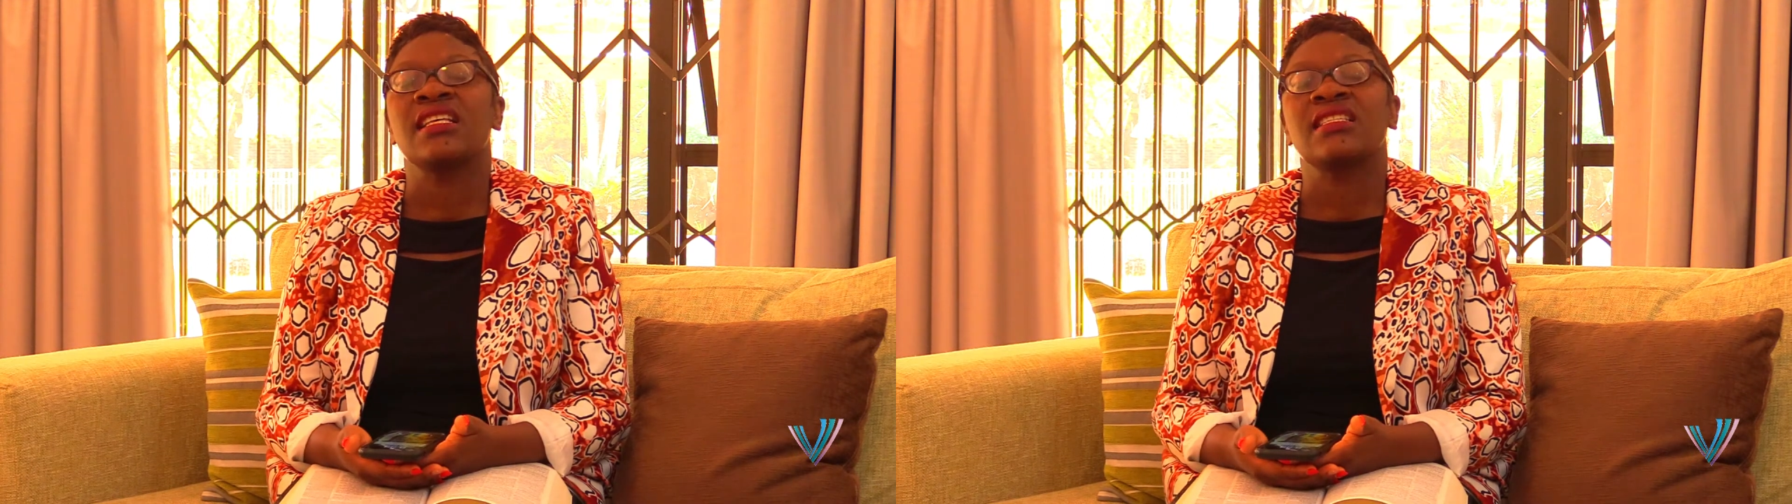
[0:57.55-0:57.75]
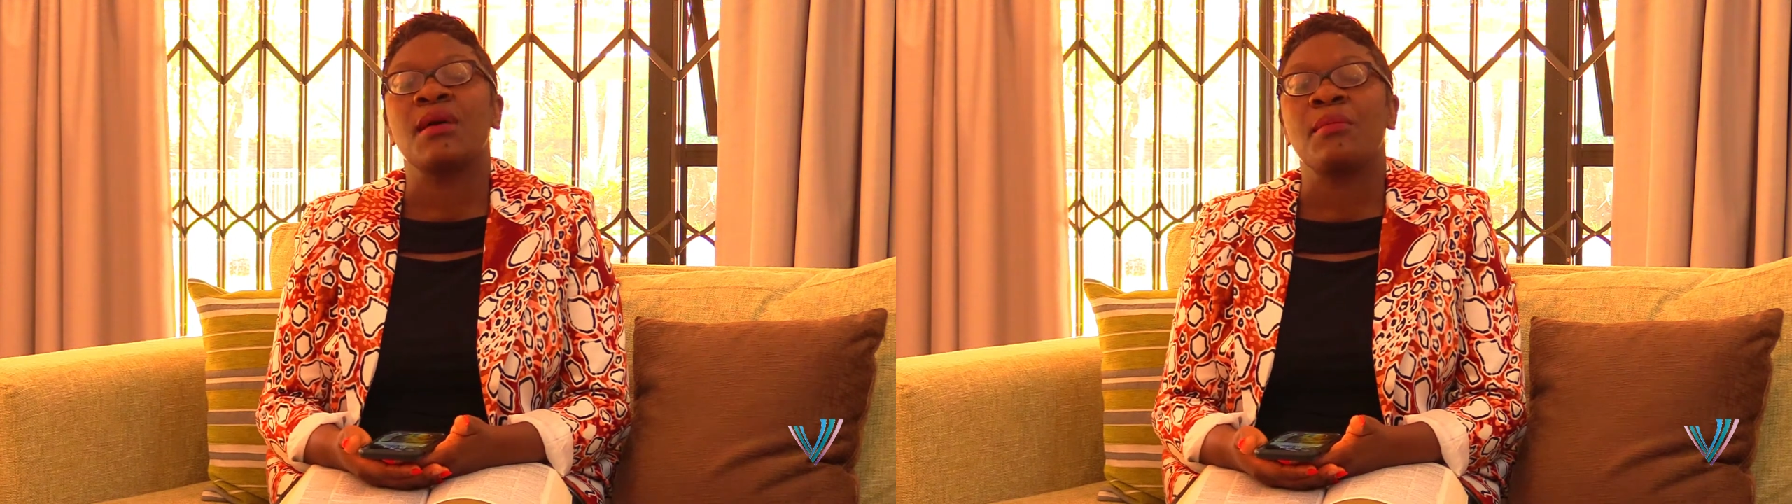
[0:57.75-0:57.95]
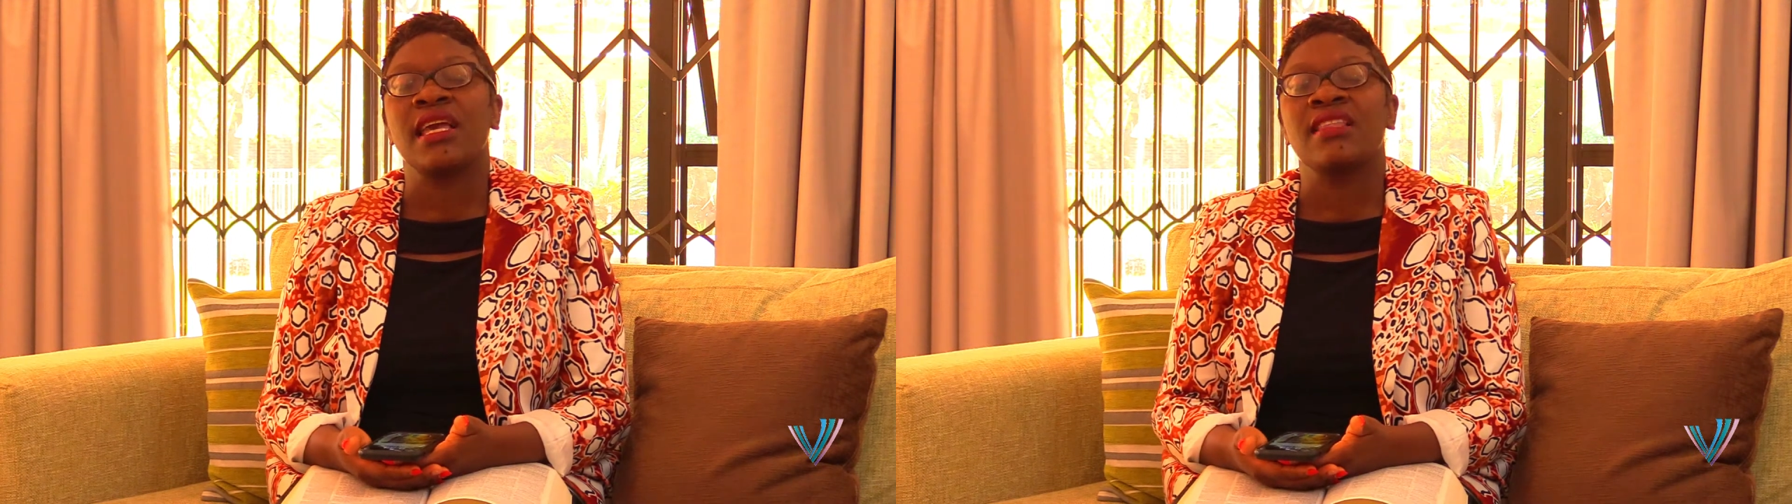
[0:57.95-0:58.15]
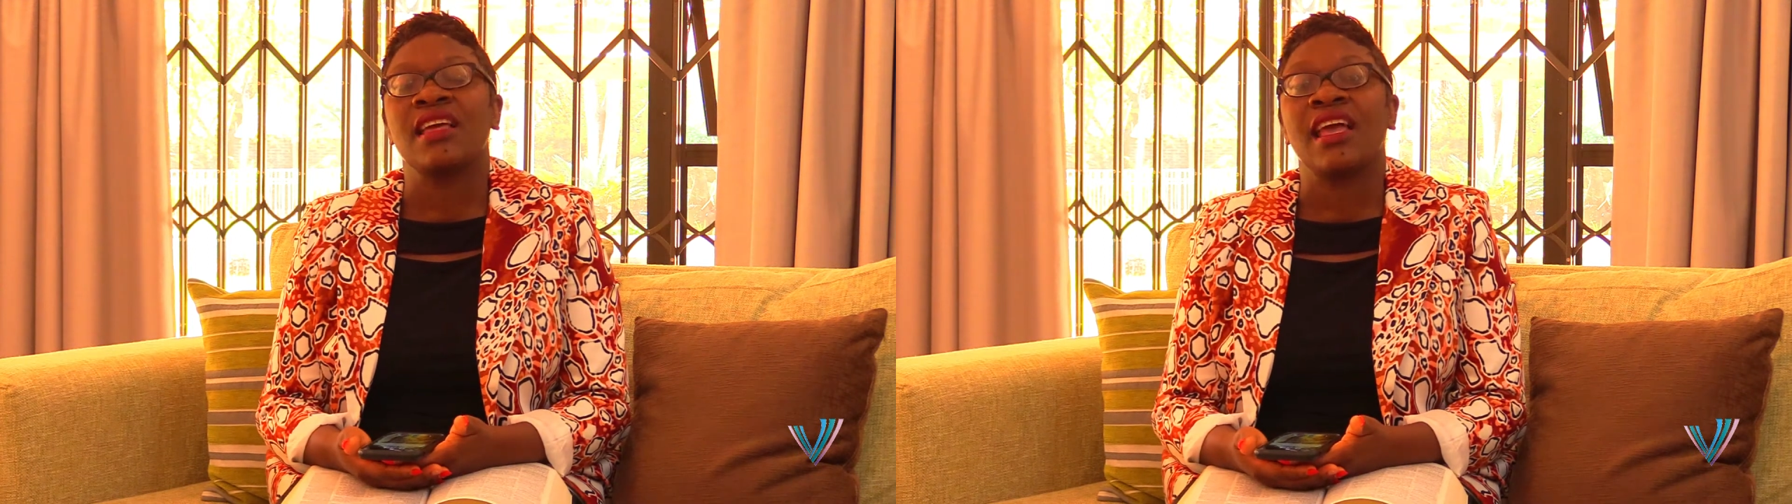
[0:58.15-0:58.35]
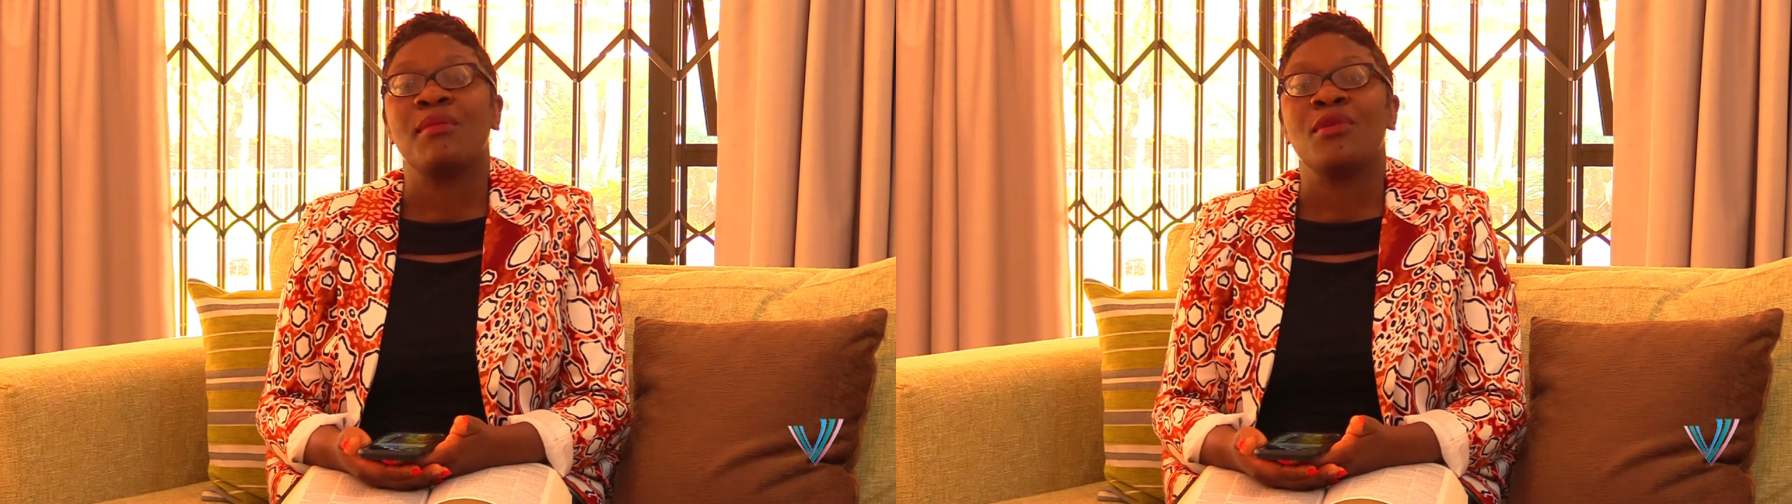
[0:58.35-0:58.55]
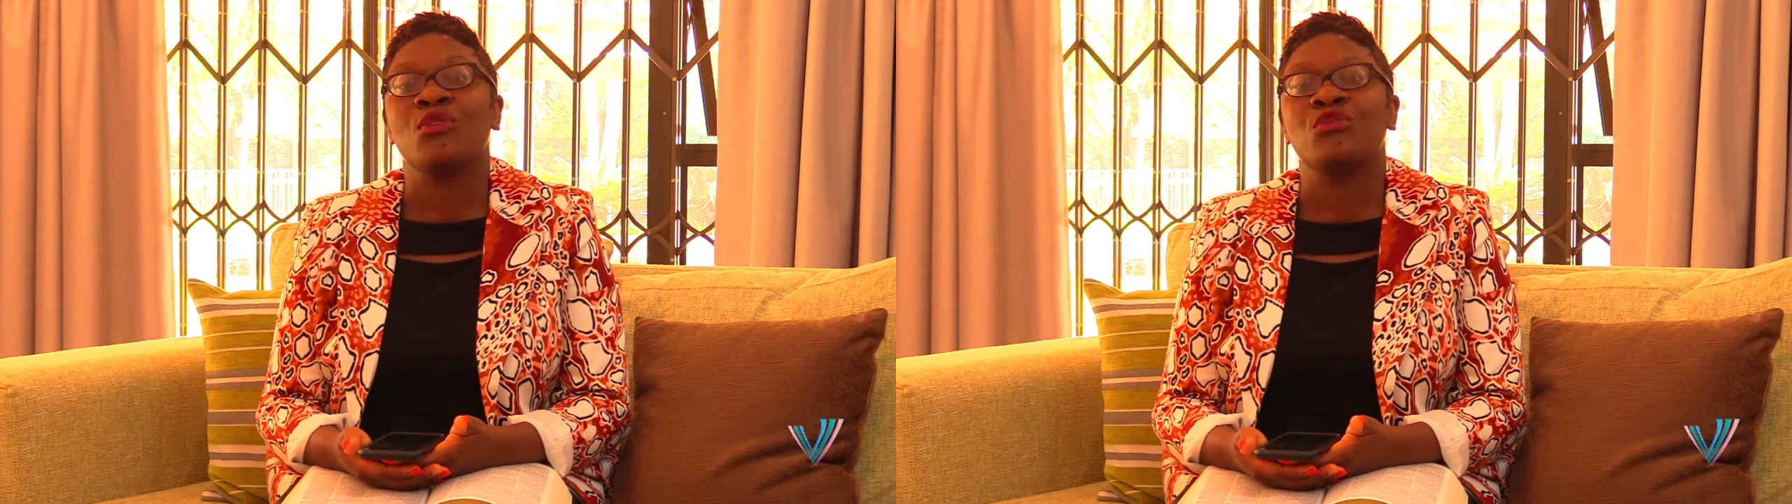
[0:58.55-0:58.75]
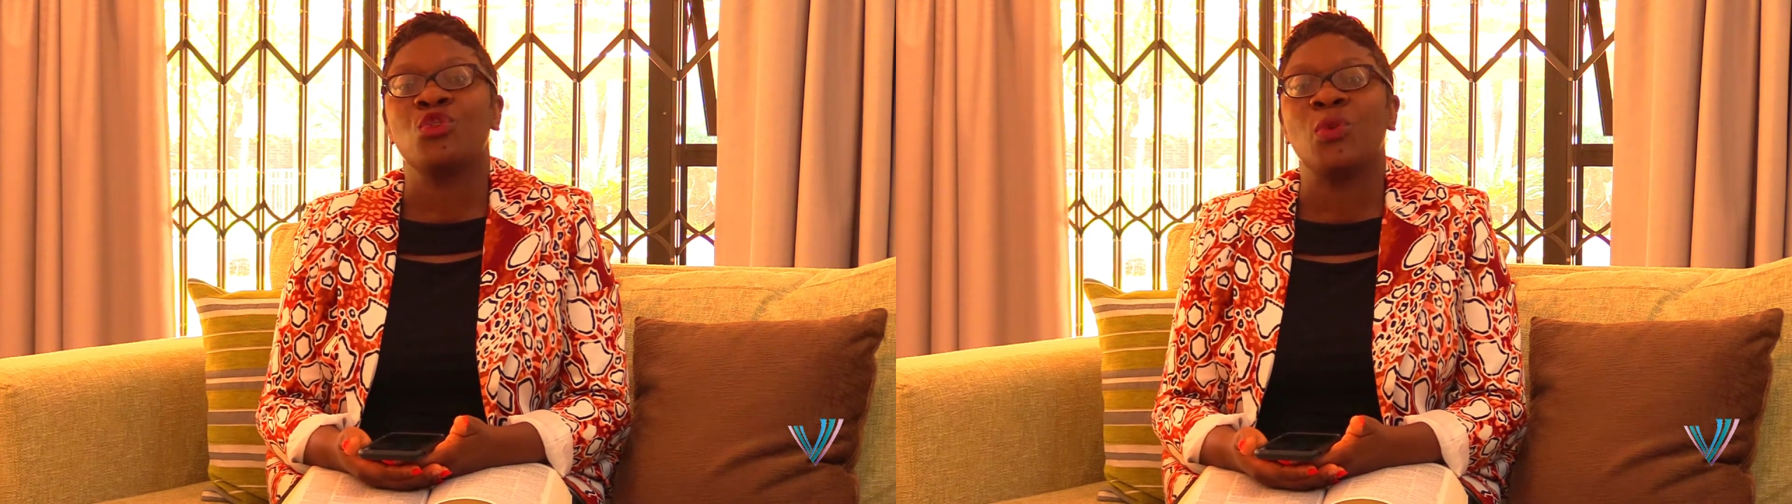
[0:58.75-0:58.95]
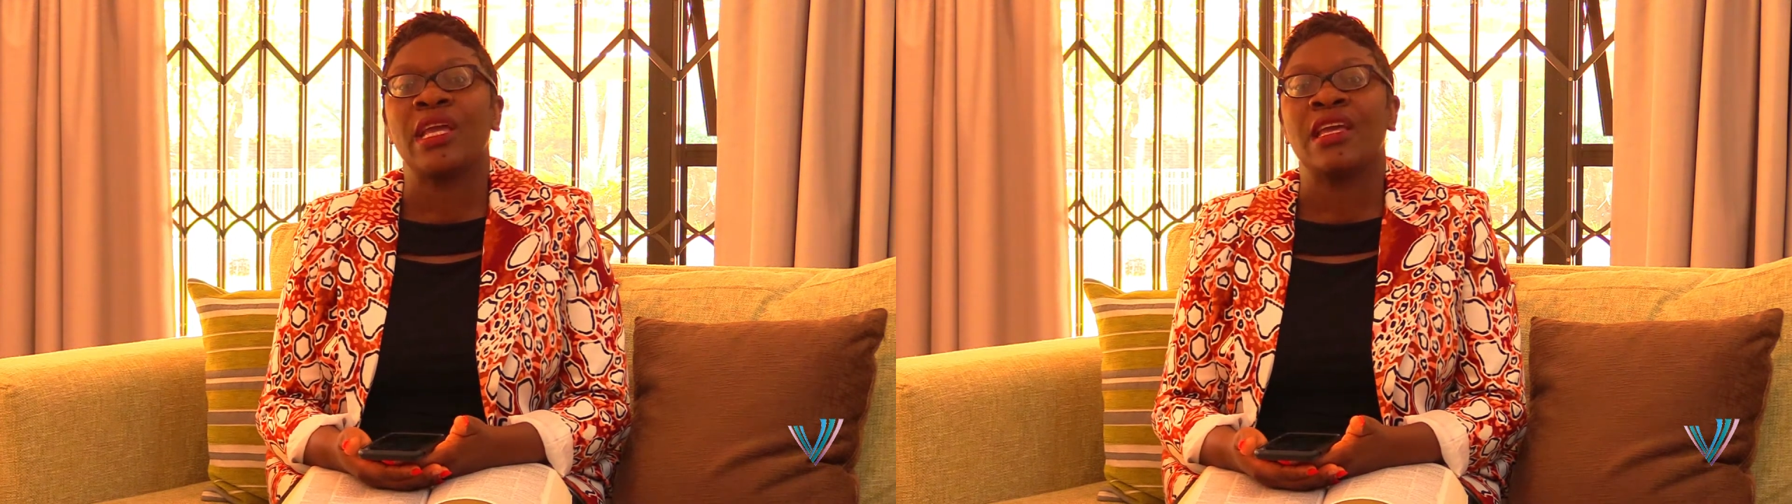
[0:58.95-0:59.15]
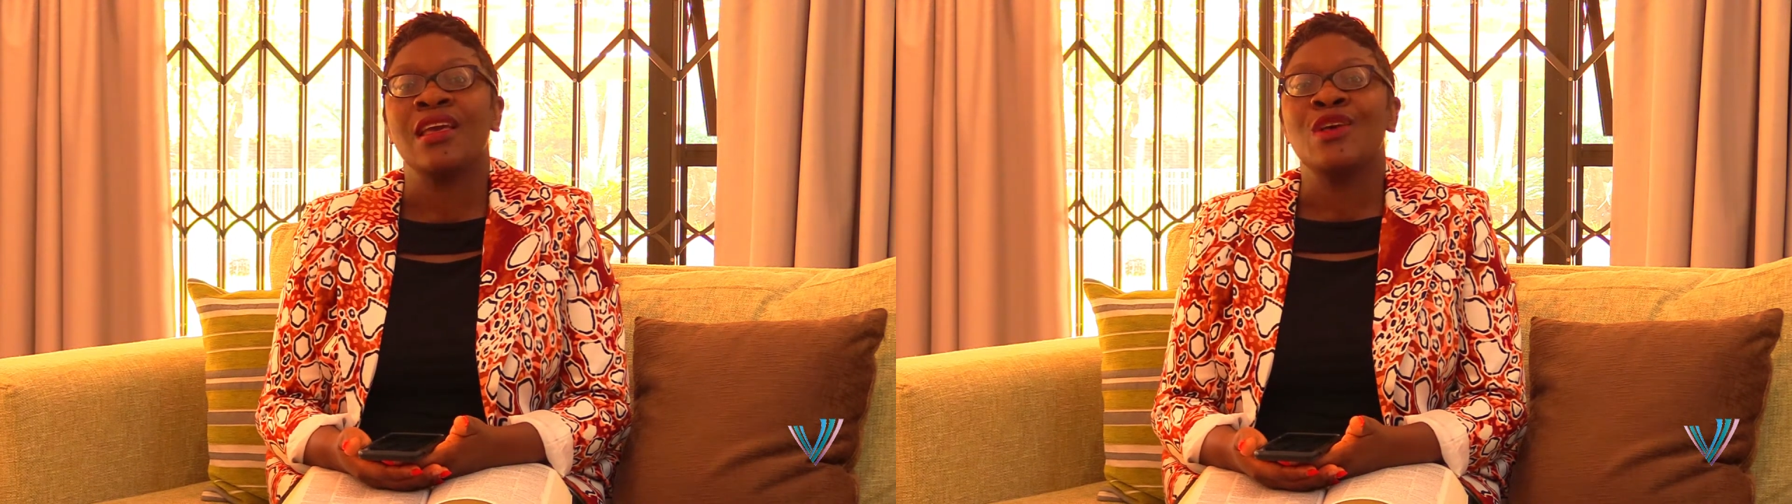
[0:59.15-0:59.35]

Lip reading: as some are in the habit of doing.